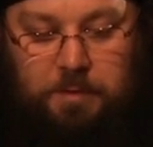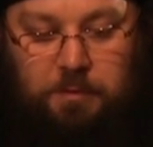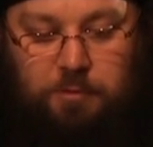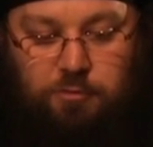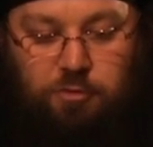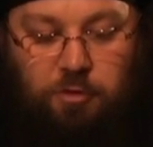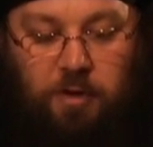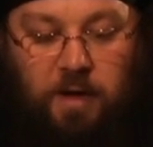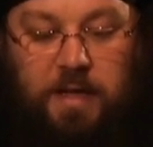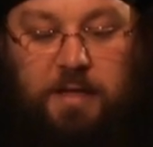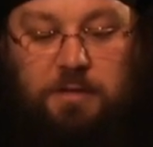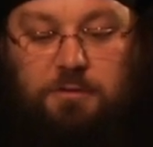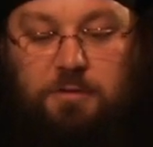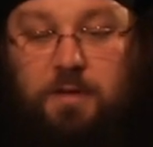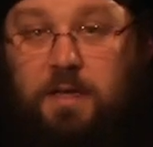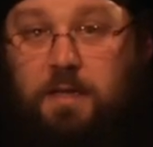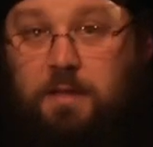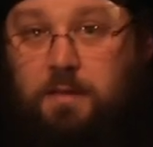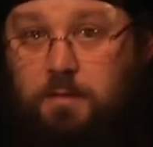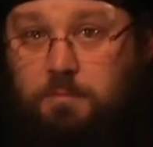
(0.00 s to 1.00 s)
trying to
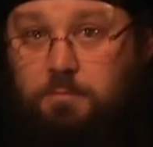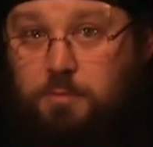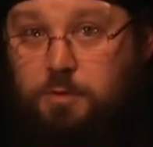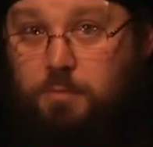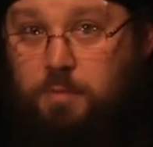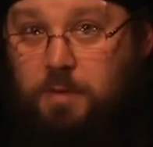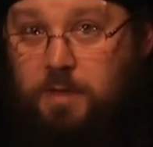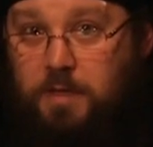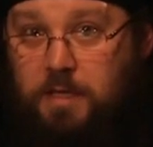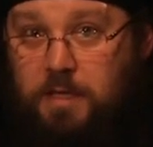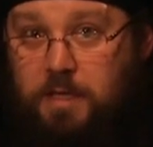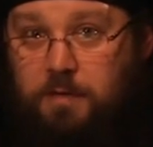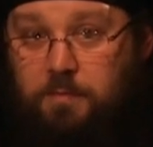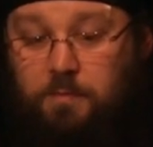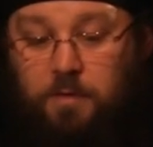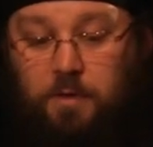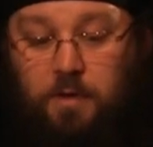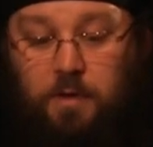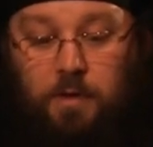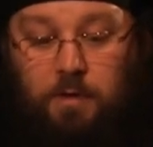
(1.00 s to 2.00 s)
get them to
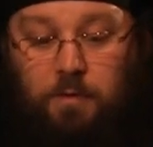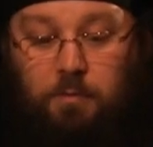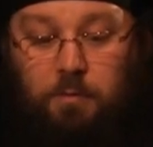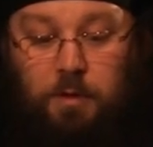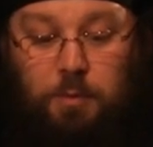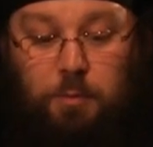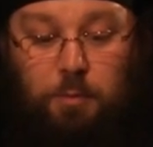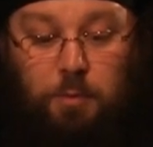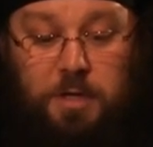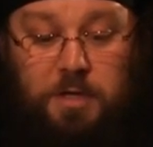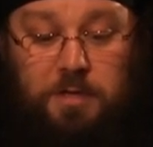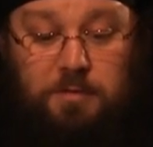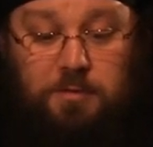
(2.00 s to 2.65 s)
believe what we